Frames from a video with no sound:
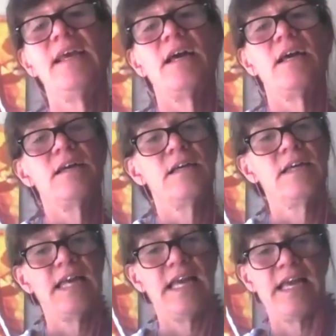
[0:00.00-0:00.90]
uh,
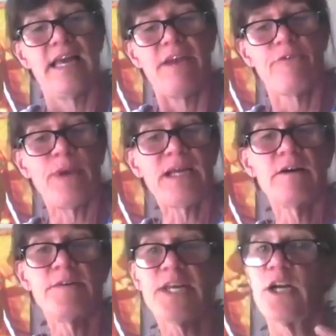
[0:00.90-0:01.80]
if we
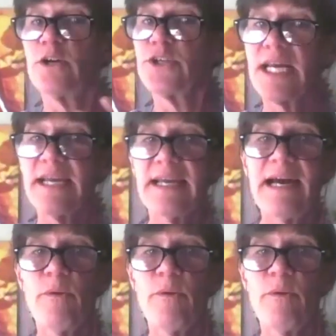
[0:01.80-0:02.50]
can't negotiate our